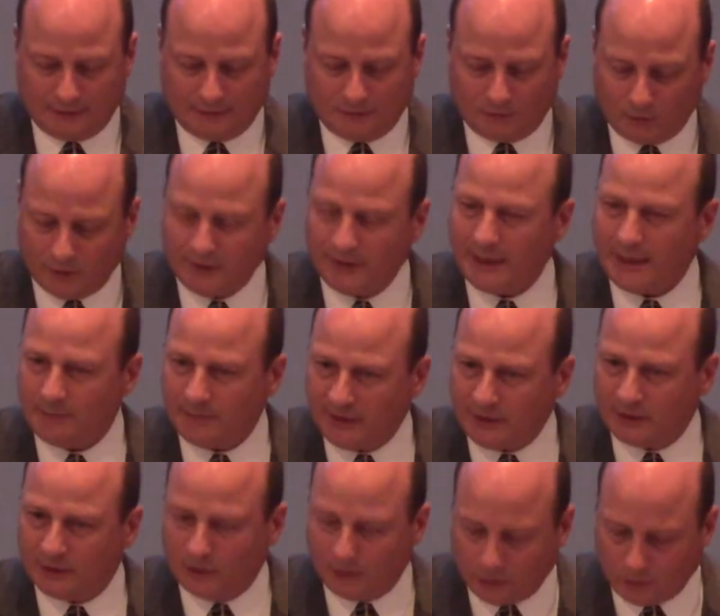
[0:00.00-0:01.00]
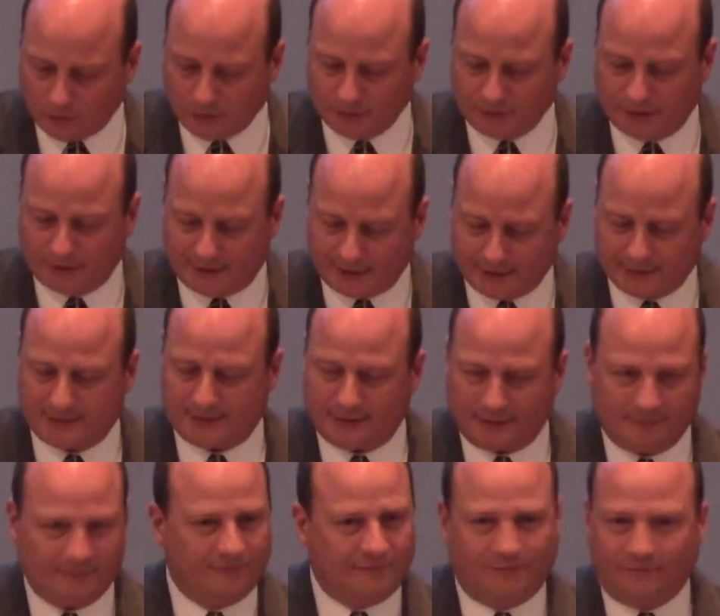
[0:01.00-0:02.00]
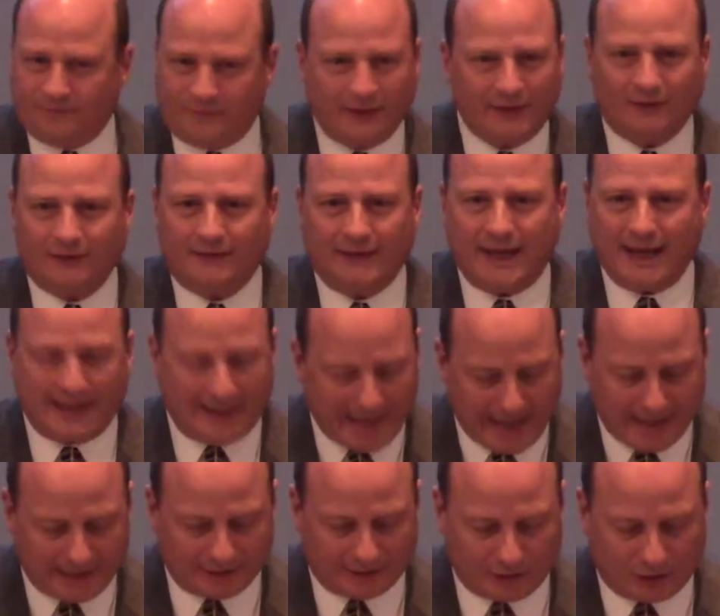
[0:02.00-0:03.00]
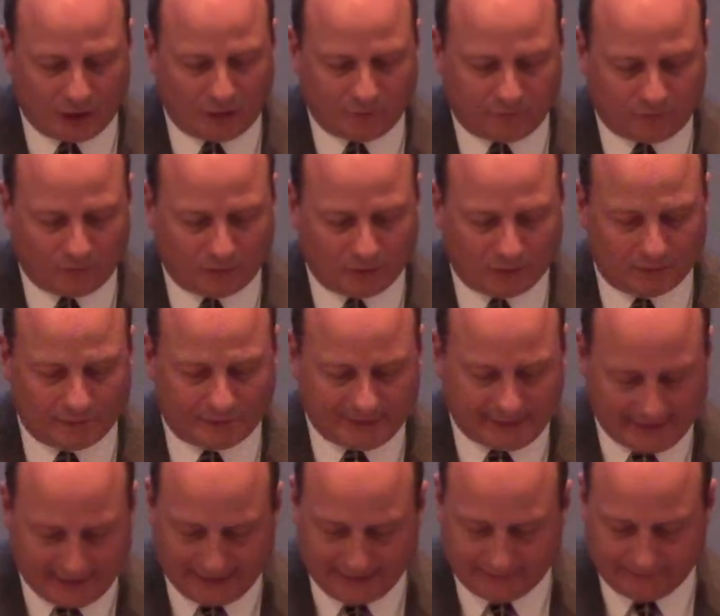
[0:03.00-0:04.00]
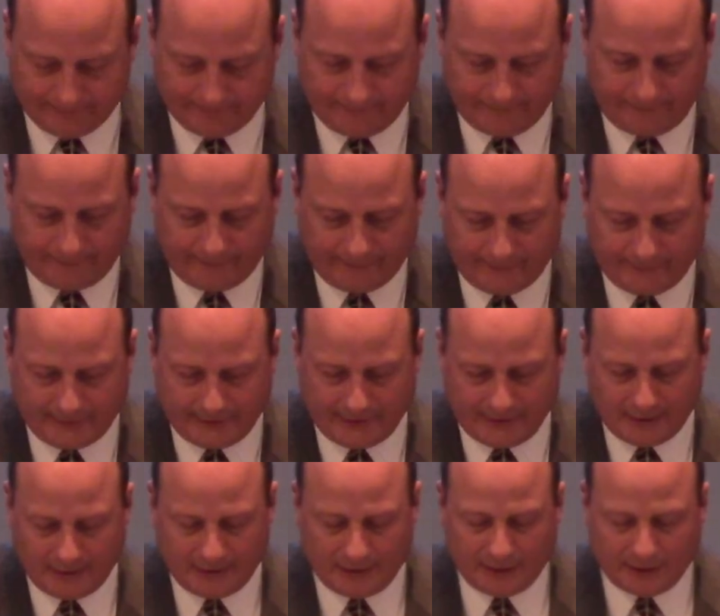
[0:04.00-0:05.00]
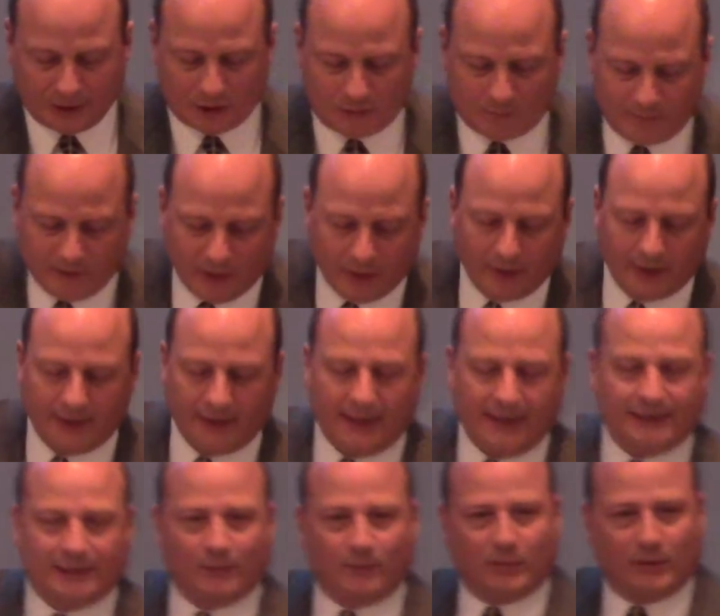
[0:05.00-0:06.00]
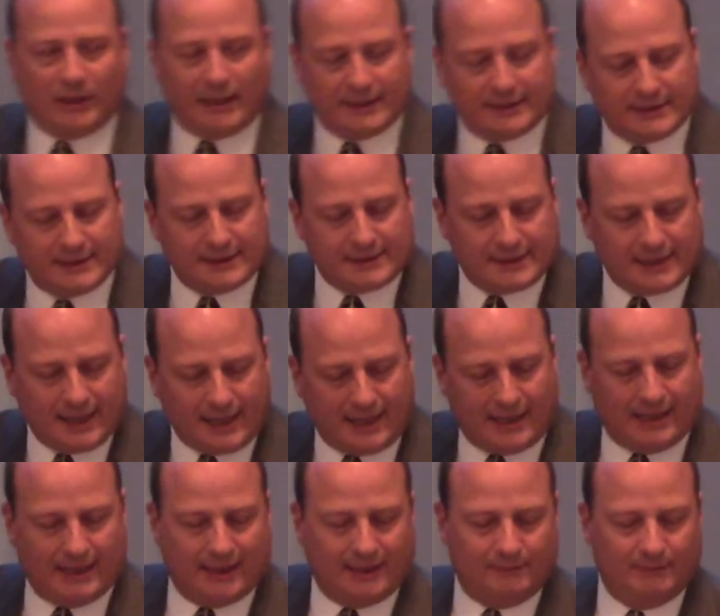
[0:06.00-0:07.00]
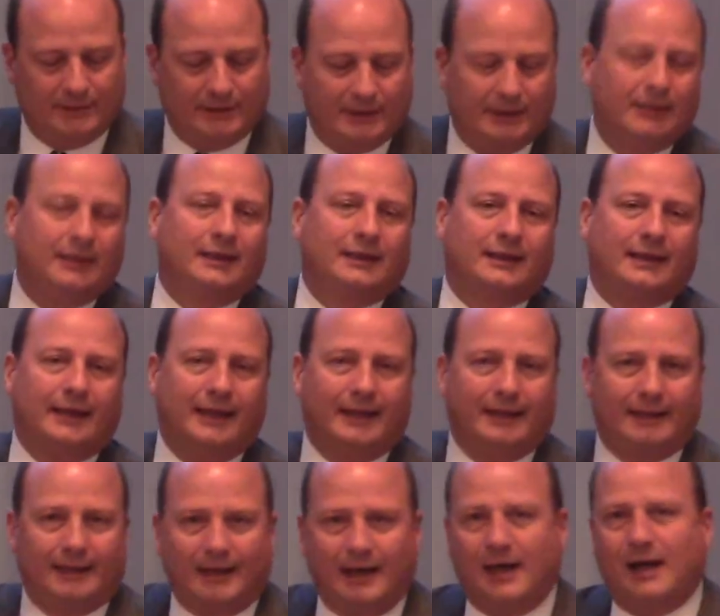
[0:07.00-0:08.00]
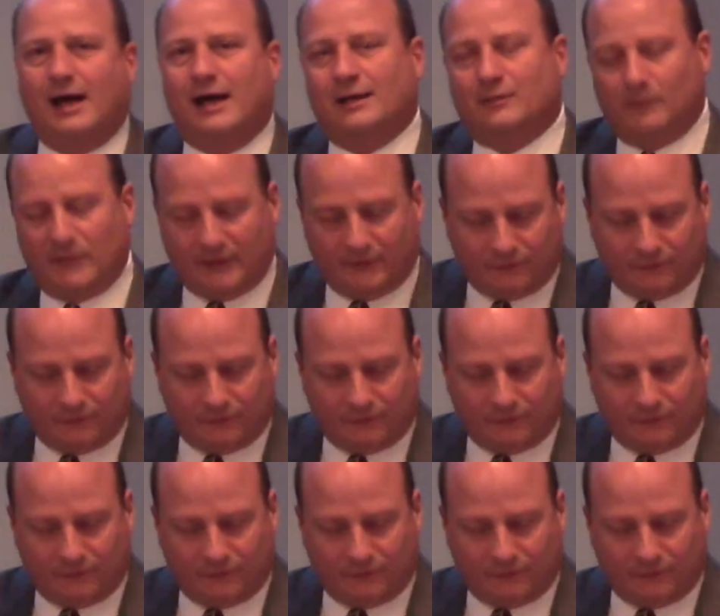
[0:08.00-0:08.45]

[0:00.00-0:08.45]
Wouldn't that be cool to just figure that out and go forward with that? Spirit at the present time cannot be